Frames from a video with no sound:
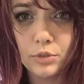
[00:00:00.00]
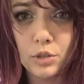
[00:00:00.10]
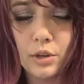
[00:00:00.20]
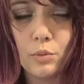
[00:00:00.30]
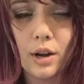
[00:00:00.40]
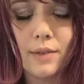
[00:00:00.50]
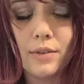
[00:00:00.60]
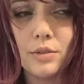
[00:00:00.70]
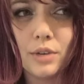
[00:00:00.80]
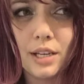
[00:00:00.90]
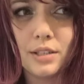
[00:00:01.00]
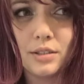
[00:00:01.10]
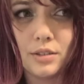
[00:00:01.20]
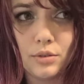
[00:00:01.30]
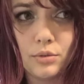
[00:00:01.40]
doing whatever you need
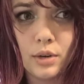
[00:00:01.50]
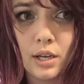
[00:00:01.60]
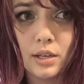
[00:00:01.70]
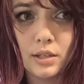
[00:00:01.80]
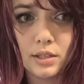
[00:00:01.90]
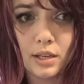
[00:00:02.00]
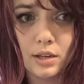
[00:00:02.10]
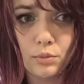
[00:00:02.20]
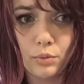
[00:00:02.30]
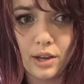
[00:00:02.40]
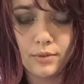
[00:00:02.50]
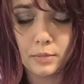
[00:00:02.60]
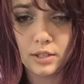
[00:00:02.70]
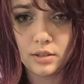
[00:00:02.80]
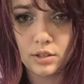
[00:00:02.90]
to do to get away
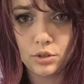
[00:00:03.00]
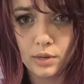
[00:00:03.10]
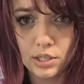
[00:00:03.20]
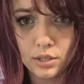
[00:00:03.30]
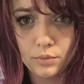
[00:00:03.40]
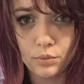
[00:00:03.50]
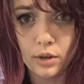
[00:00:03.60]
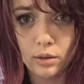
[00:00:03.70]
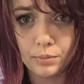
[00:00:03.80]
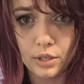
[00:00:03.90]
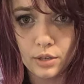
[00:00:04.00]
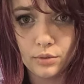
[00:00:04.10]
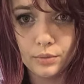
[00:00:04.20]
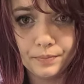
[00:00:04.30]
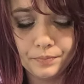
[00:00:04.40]
from the situation will help you.